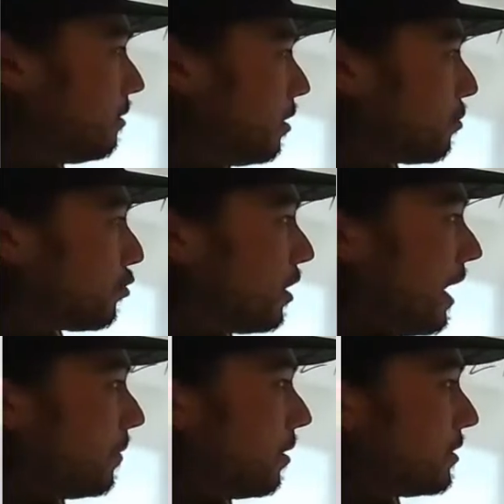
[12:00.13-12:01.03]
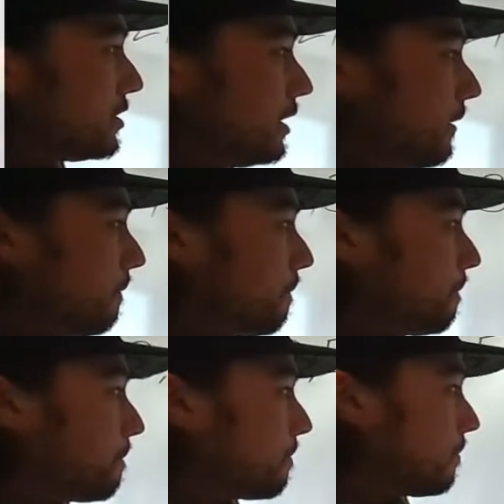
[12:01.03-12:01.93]
but prime numbers in it.
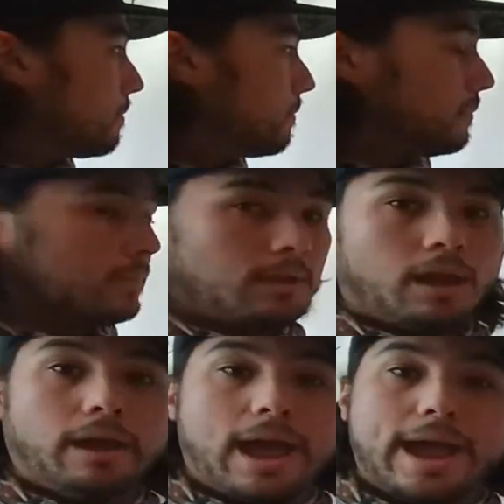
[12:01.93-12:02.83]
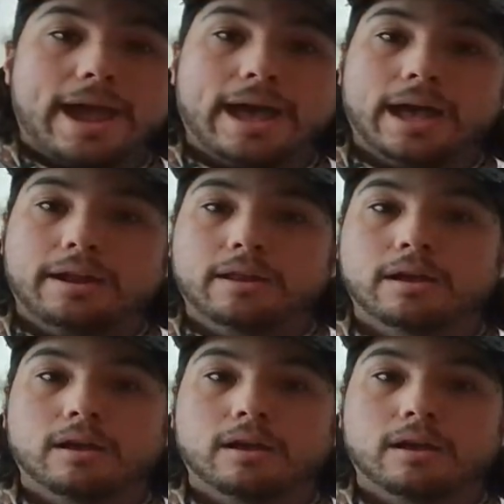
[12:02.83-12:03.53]
And